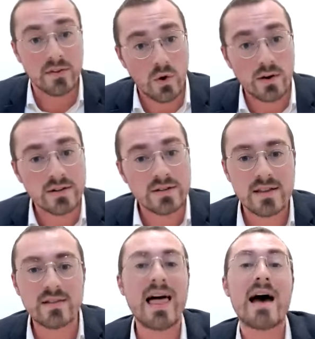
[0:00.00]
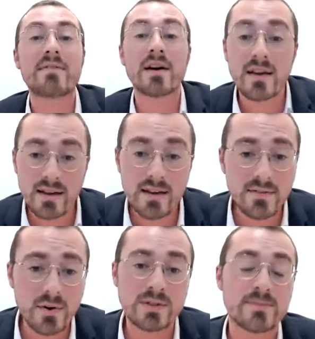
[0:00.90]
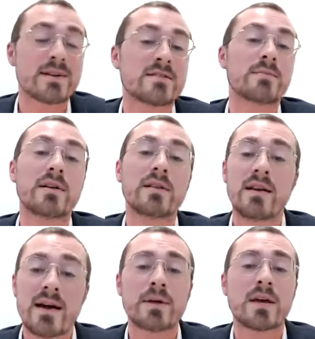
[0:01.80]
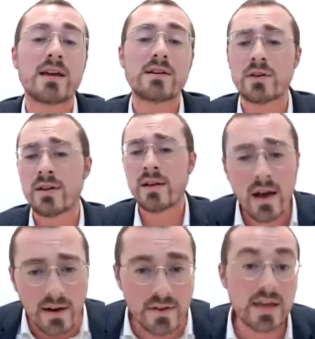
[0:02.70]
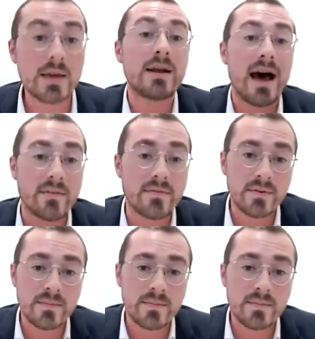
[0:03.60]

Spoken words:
and the daughter still have a chiyuv, a responsibility, an obligation of kibbud av.